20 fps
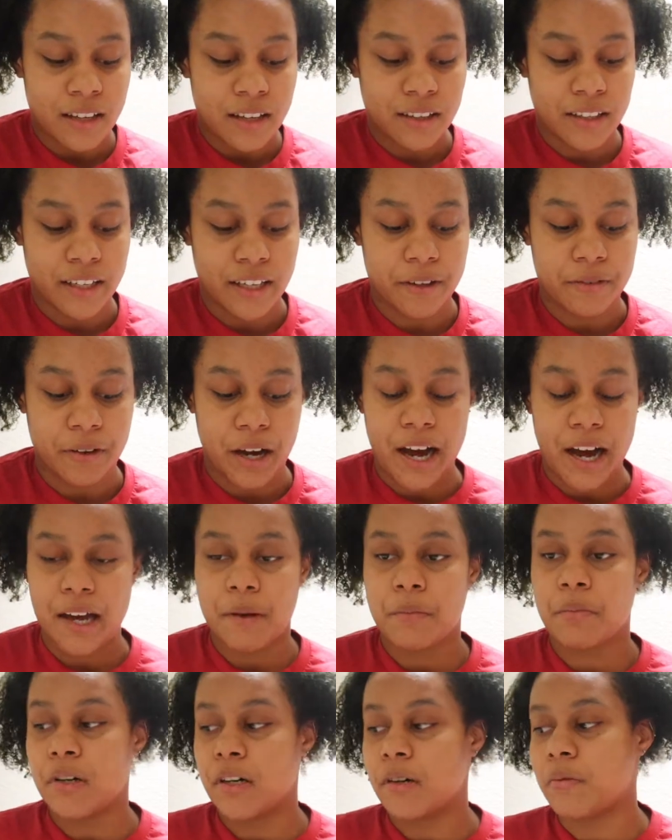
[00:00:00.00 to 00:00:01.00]
like if
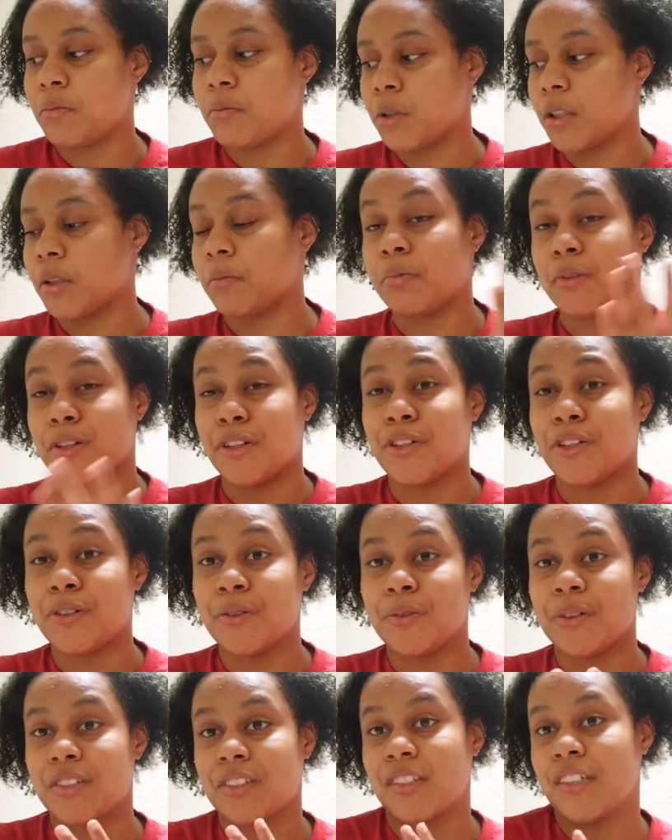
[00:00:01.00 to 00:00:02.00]
I put more
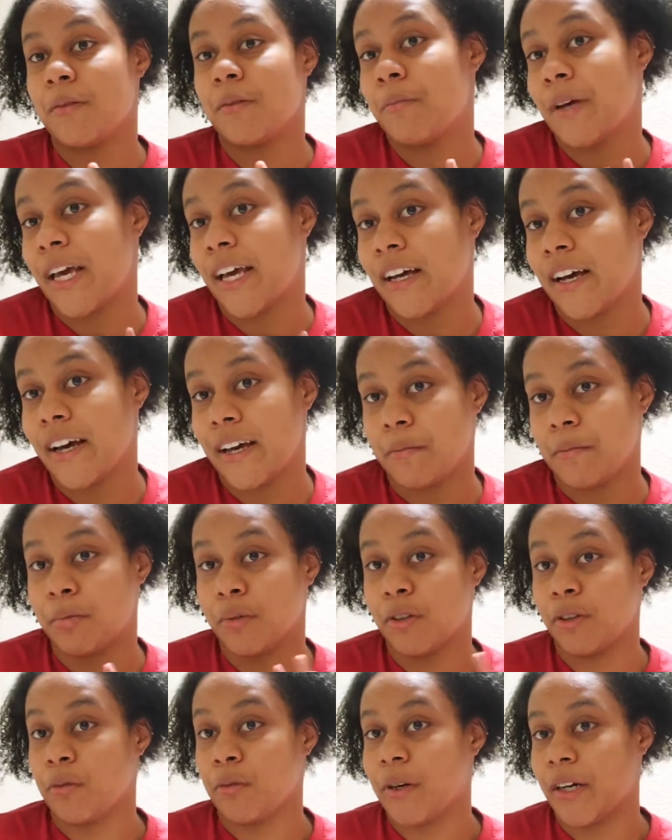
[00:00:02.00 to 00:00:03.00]
blue it's gonna make a
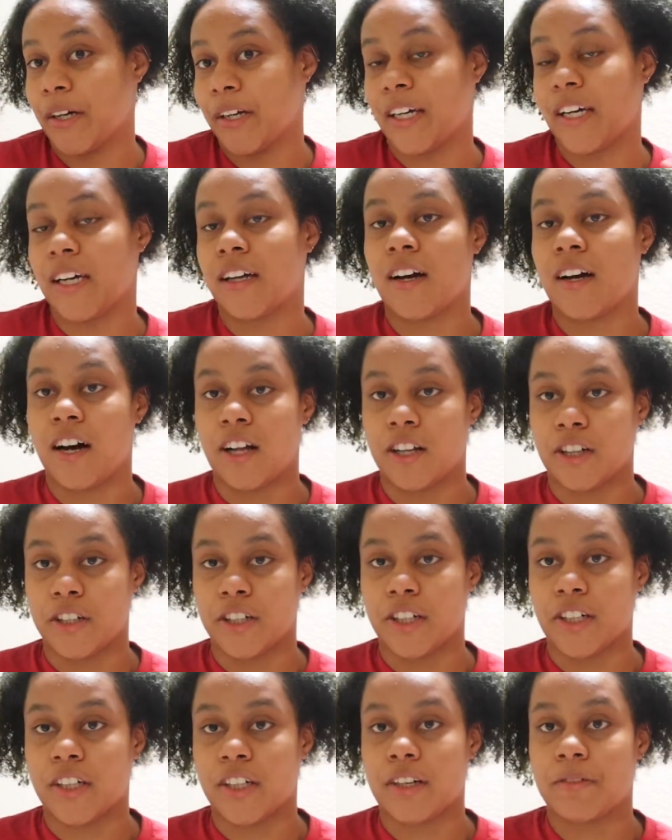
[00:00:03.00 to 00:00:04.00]
blueberry
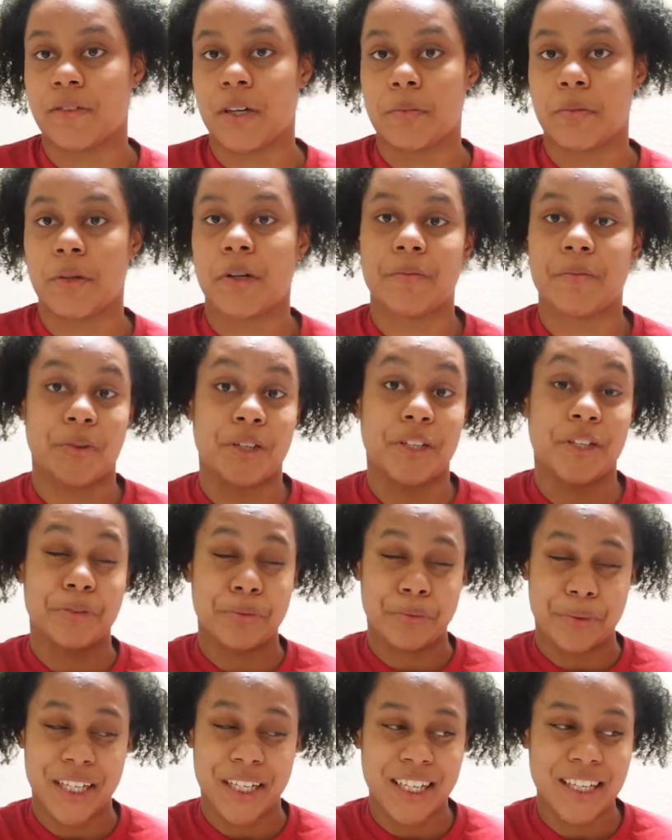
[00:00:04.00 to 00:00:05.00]
color if I put more
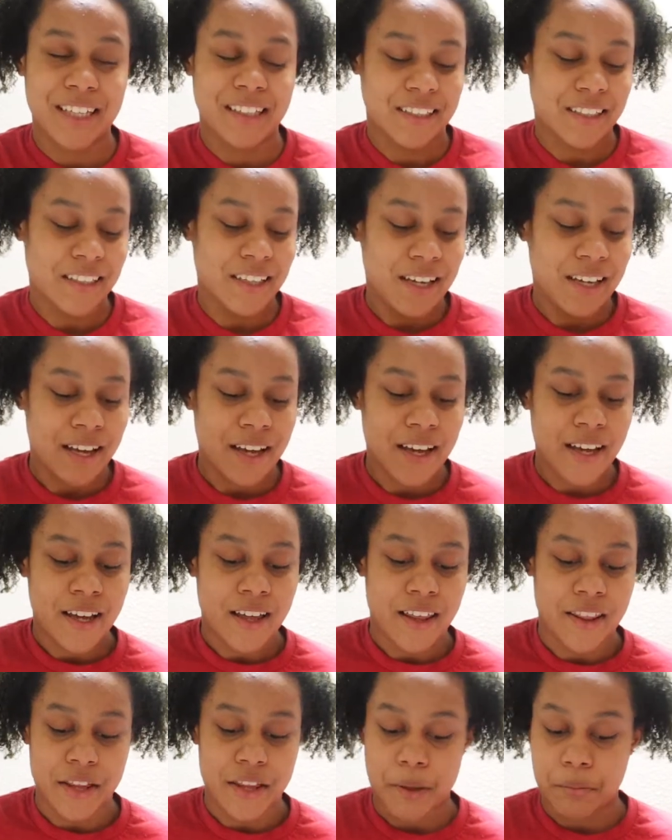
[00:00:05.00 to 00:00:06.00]
green
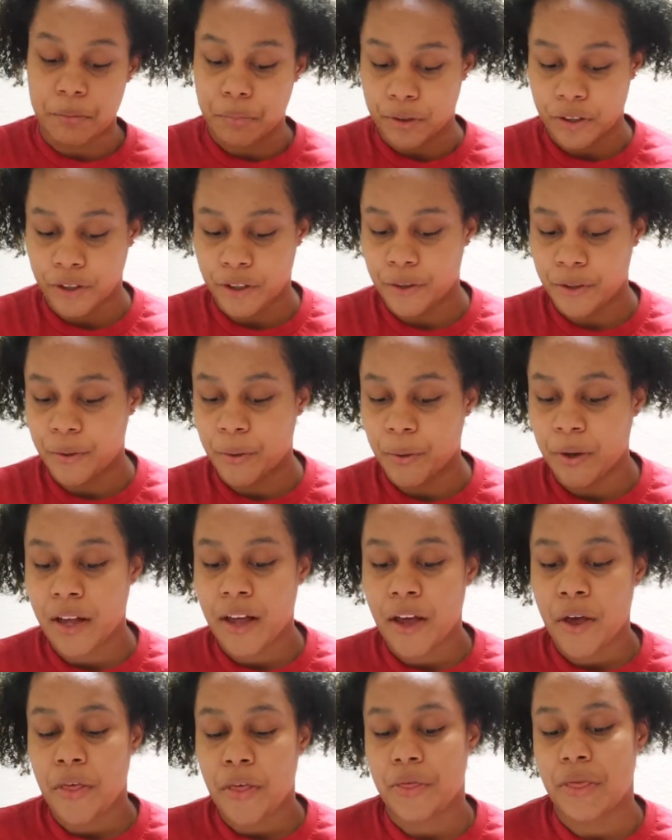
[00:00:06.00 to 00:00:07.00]
than blue
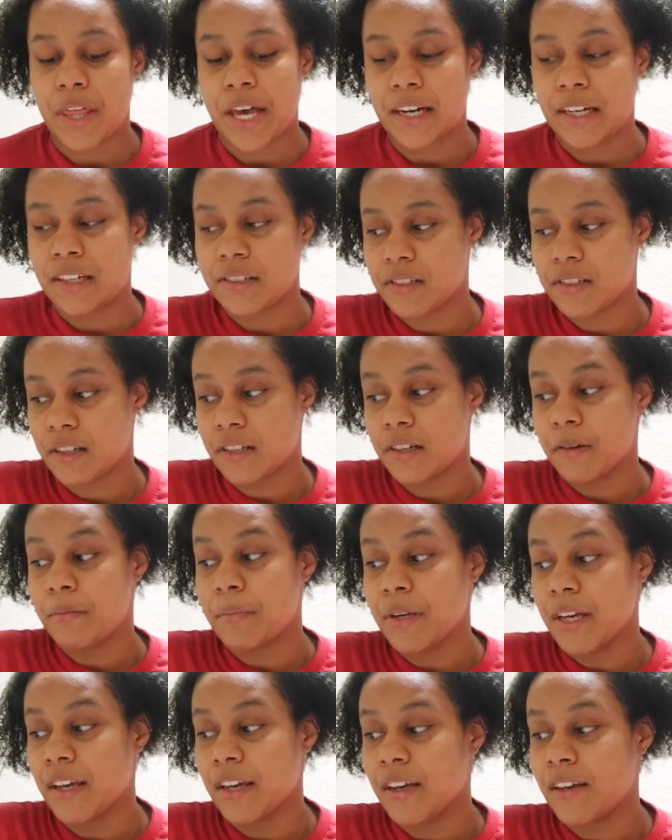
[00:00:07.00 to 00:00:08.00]
then it's gonna
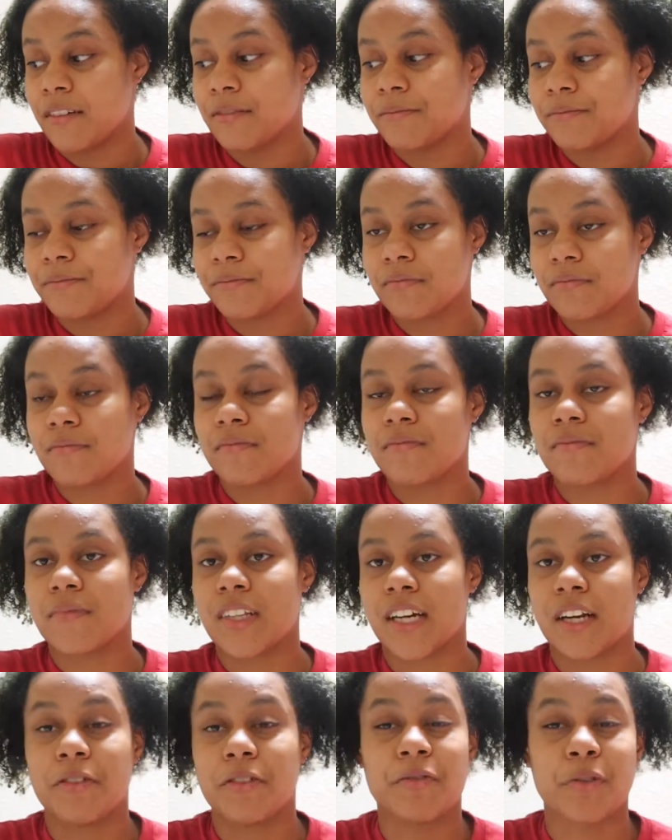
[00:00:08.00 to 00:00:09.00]
be
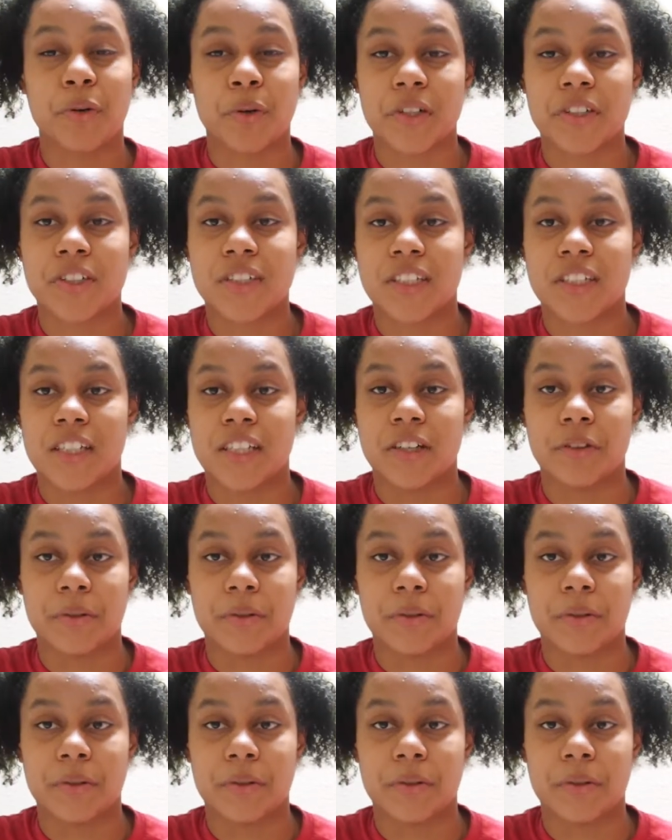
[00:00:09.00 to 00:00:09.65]
like a 4C